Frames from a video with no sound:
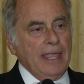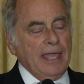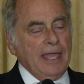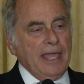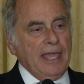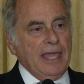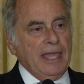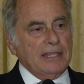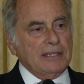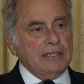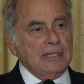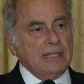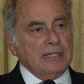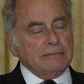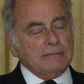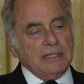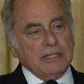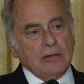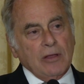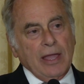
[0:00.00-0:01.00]
And
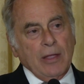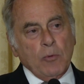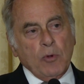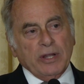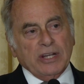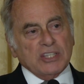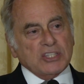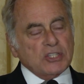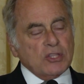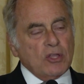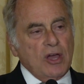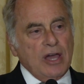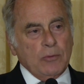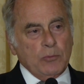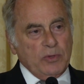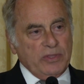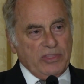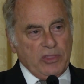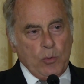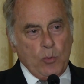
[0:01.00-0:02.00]
I want to start
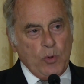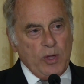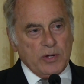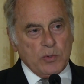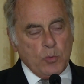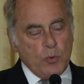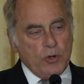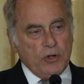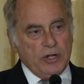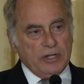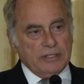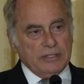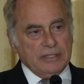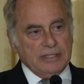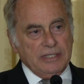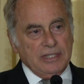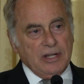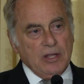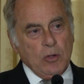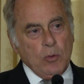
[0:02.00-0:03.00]
with the one word.
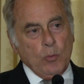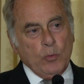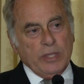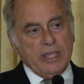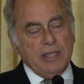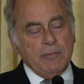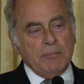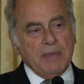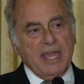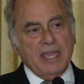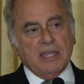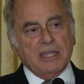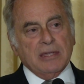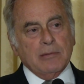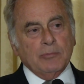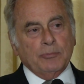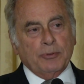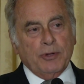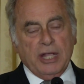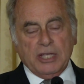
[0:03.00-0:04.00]
We make
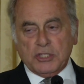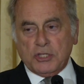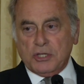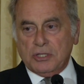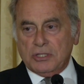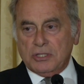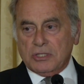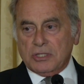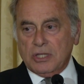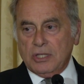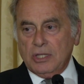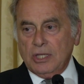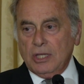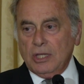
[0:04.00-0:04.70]
impressions.